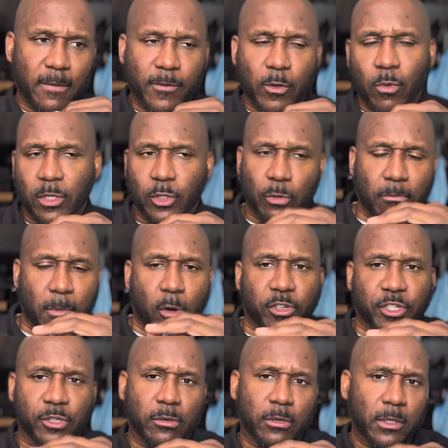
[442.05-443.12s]
If you want some
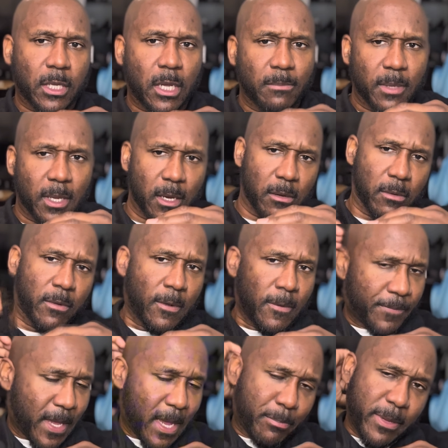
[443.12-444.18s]
motion on the thumbnail
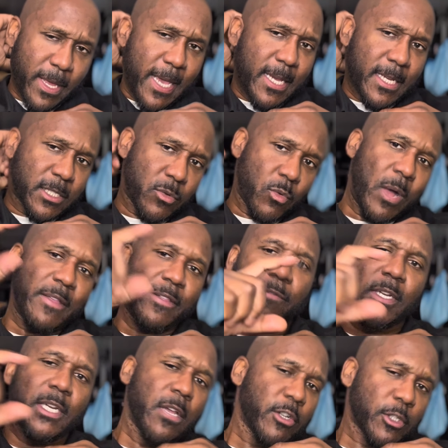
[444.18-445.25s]
that plays while the
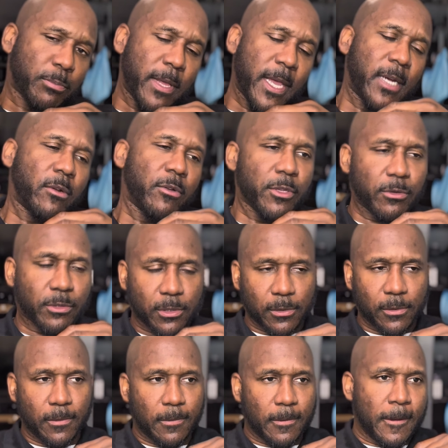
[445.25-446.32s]
video is playing on
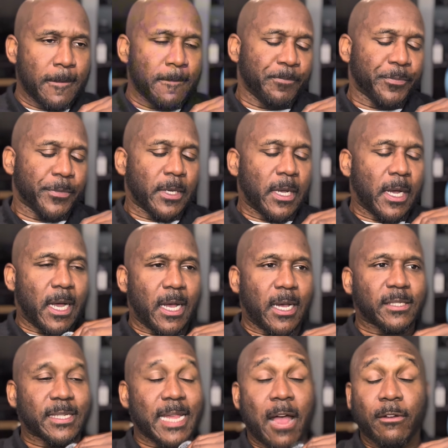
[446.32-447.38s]
YouTube.
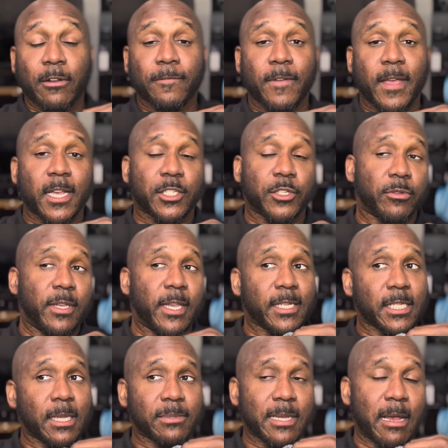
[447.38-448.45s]
Sound effects. You can get
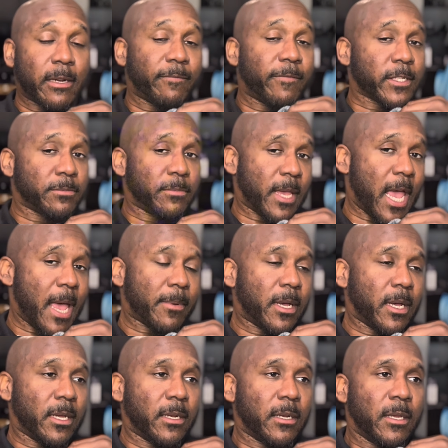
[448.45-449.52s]
some sound effects from
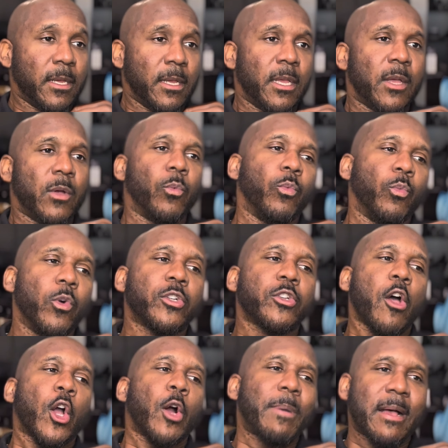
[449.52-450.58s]
CapCut. We'll
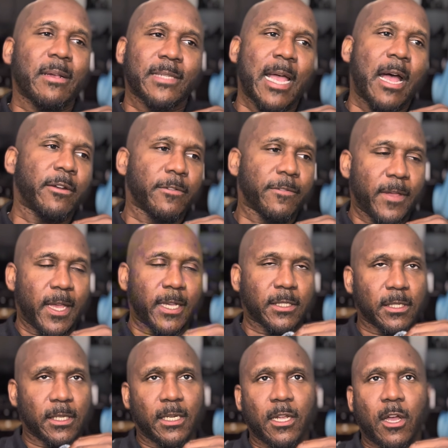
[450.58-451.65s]
talk about sound effects
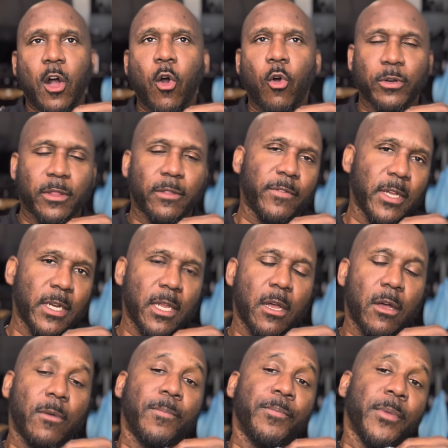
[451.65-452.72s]
in a whole other
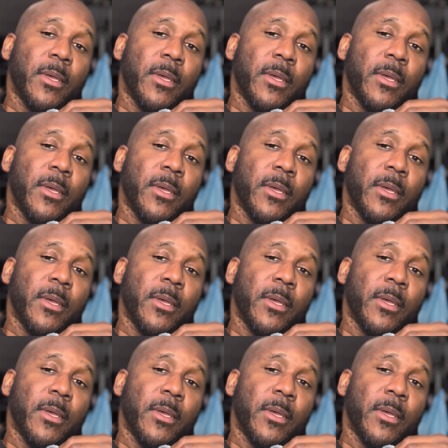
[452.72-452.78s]
video.